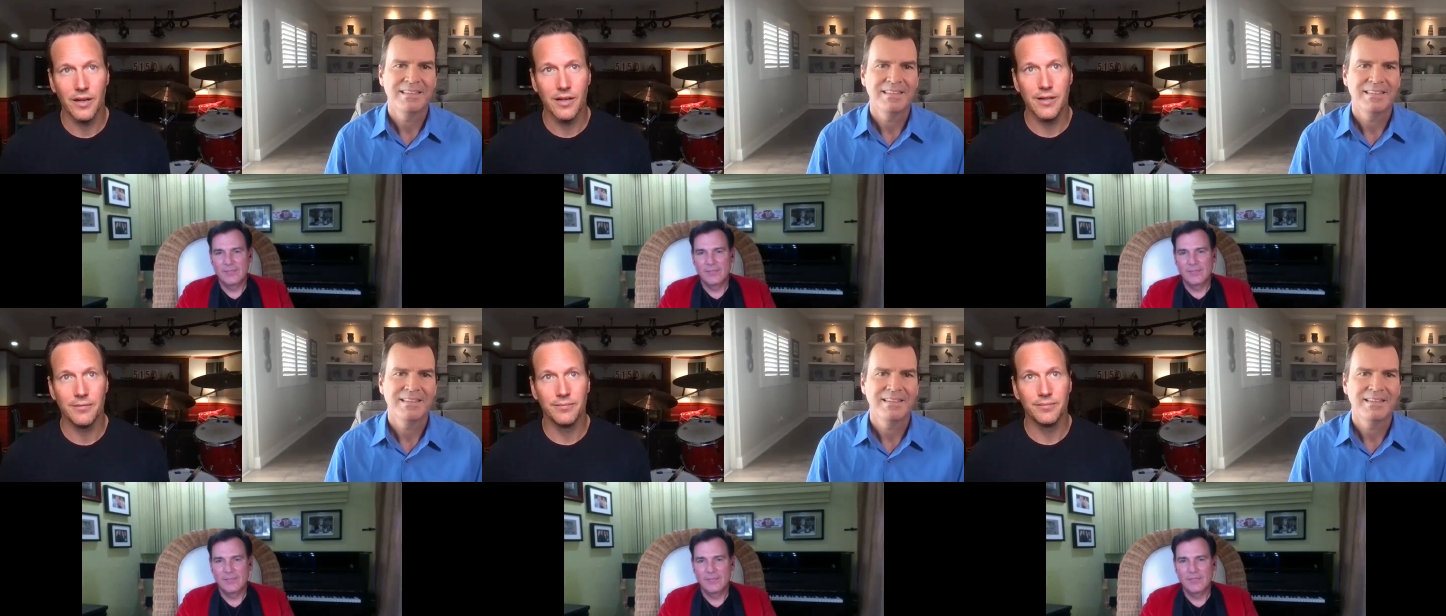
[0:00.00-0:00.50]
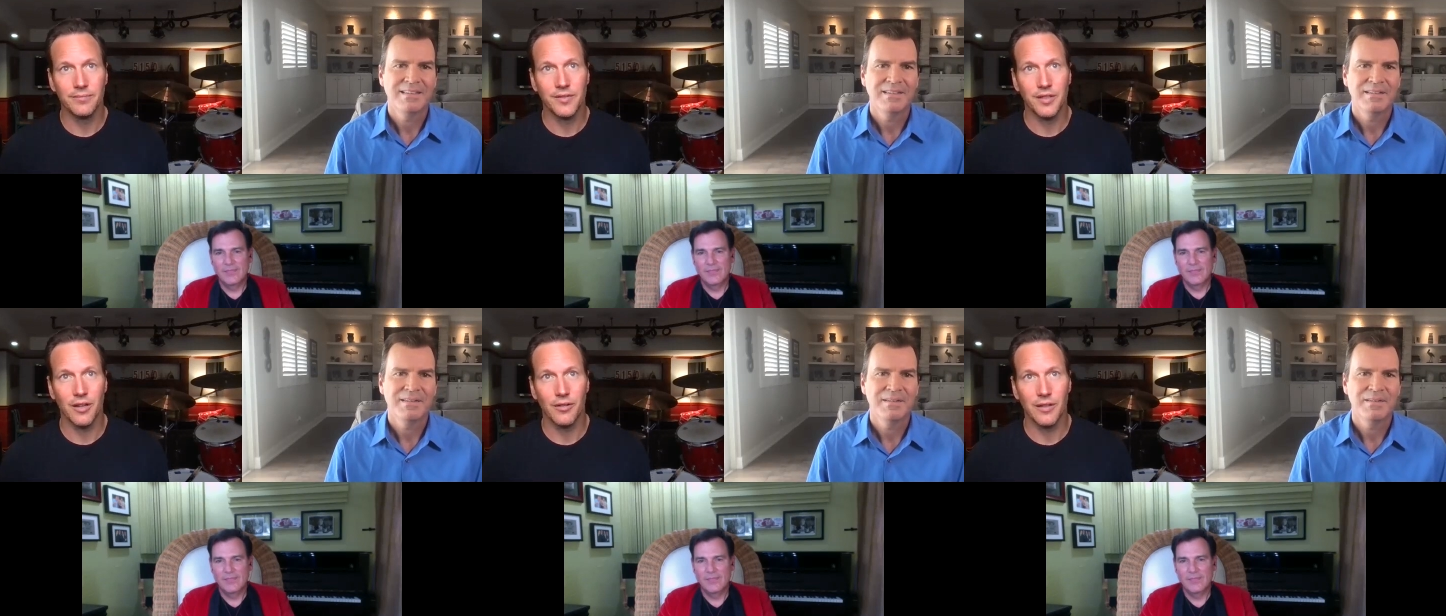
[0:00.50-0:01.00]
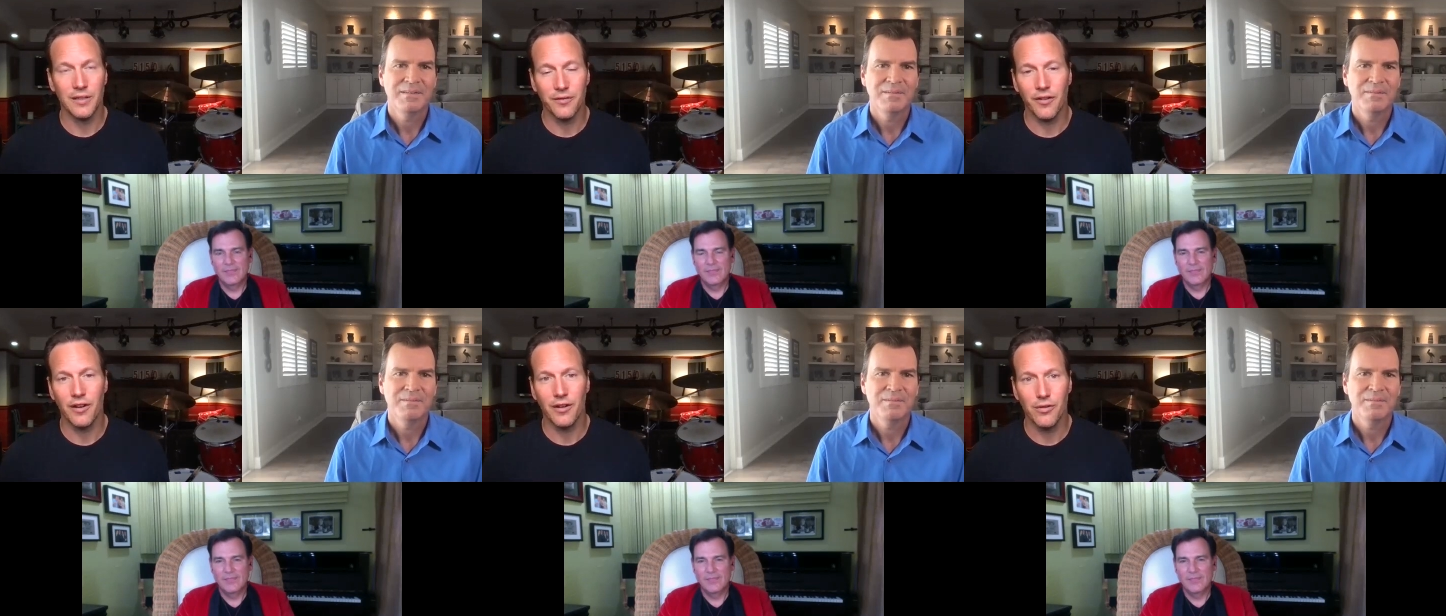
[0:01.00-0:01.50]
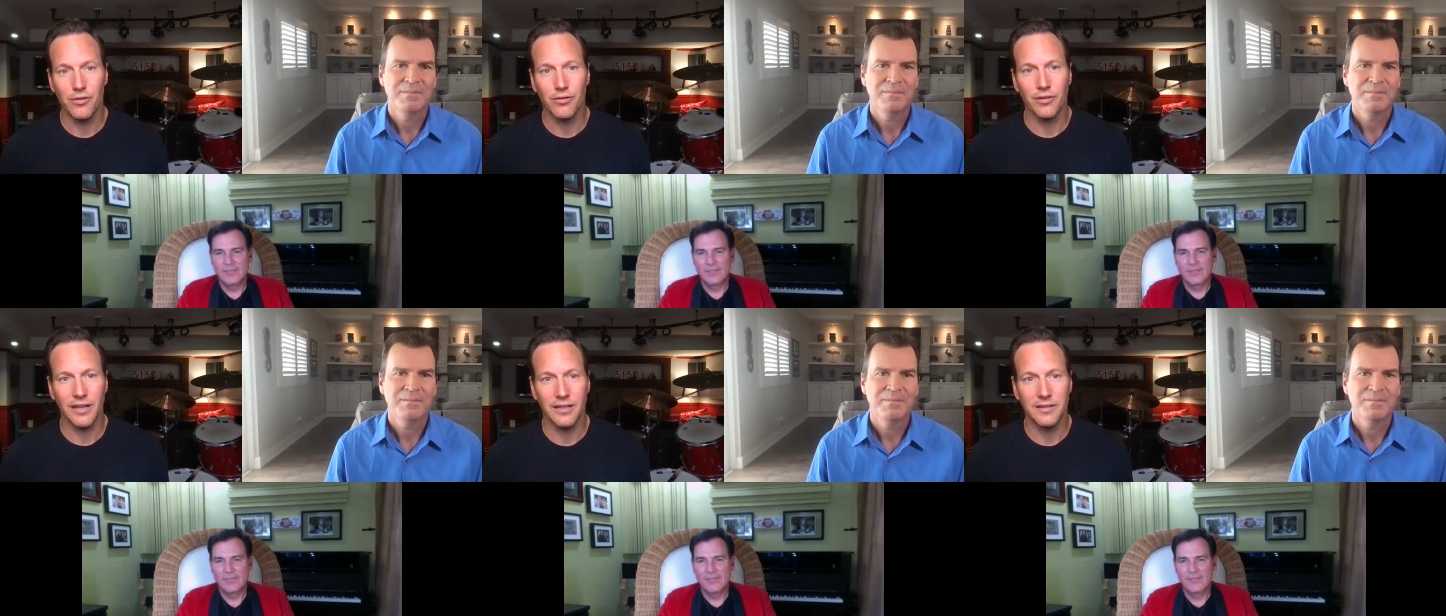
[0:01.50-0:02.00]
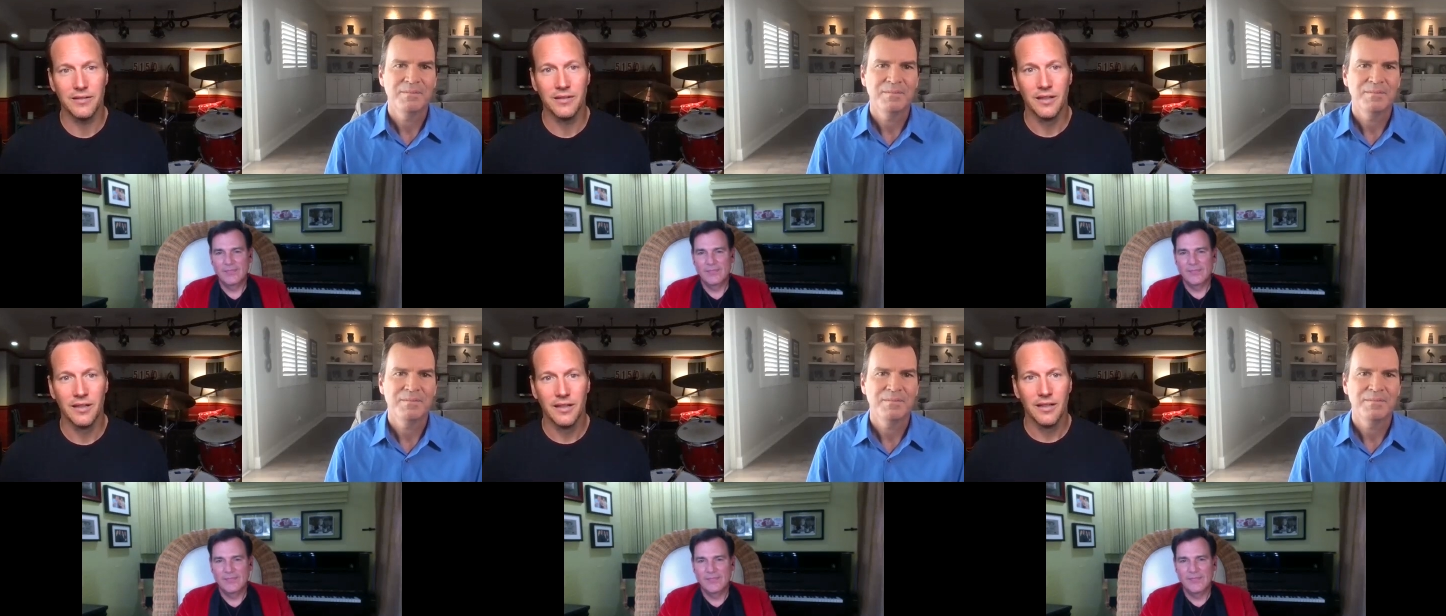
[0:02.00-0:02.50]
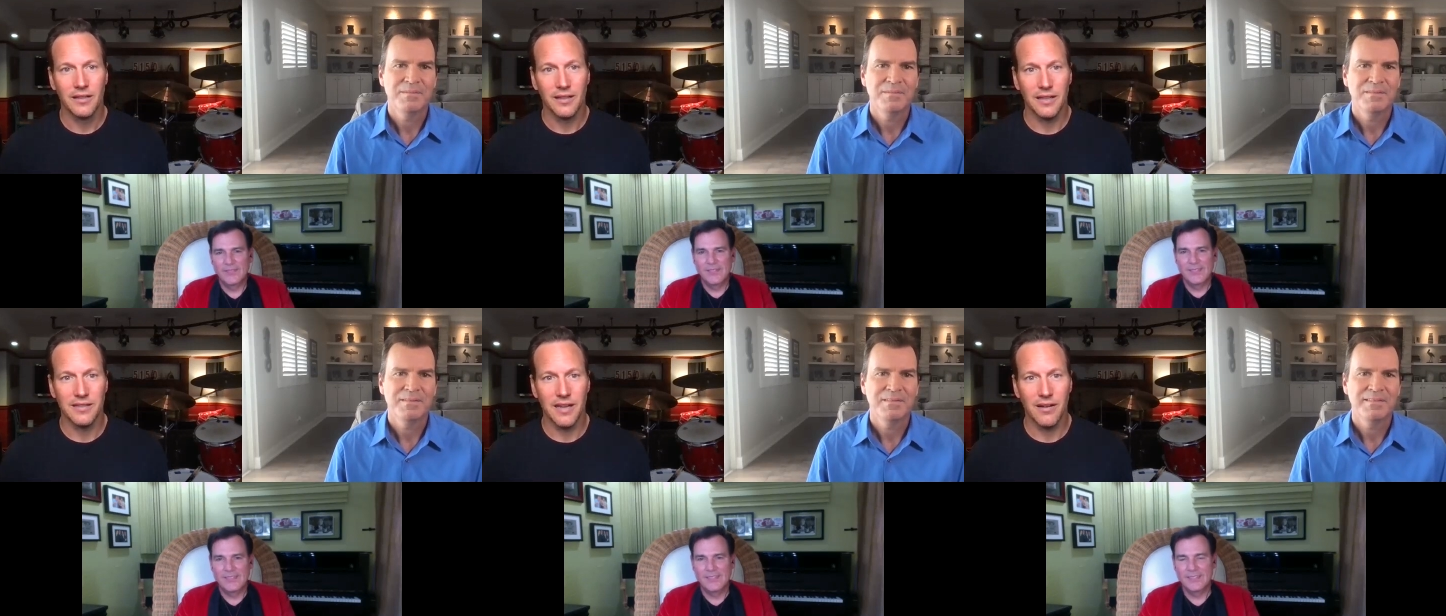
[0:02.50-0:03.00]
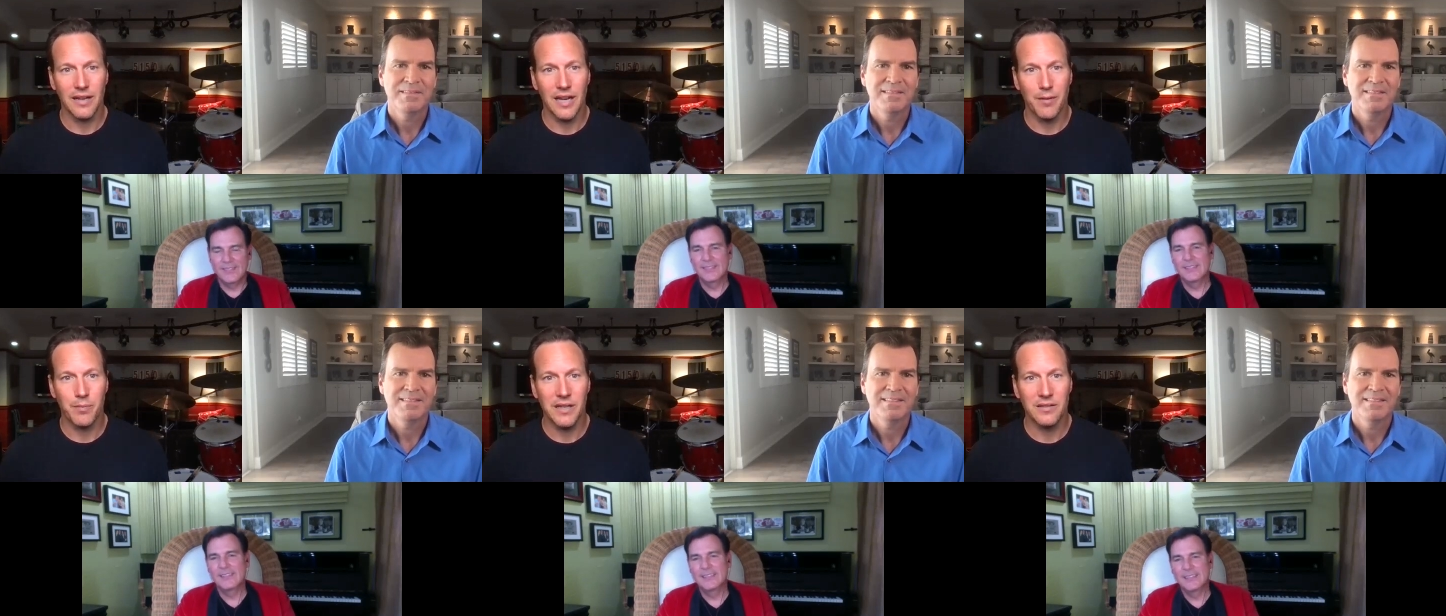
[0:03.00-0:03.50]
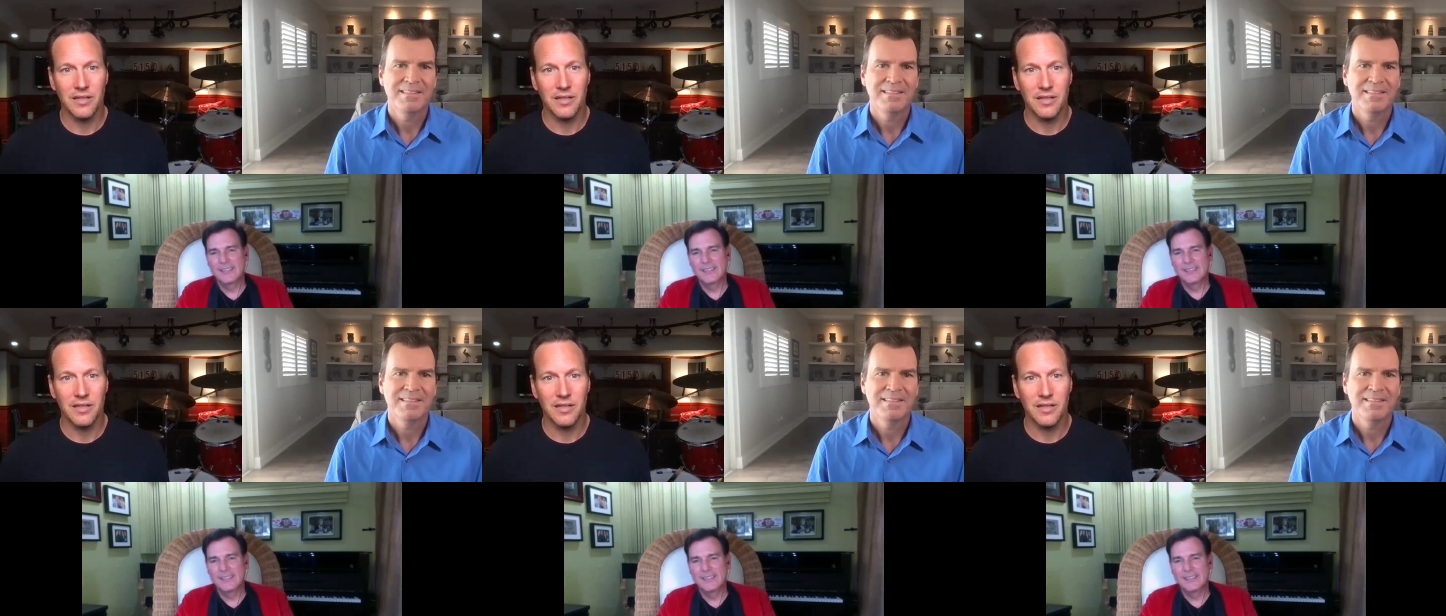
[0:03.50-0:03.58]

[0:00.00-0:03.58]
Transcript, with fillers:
Speaker 1: Um, so it's very cool that he's that he's now got a piece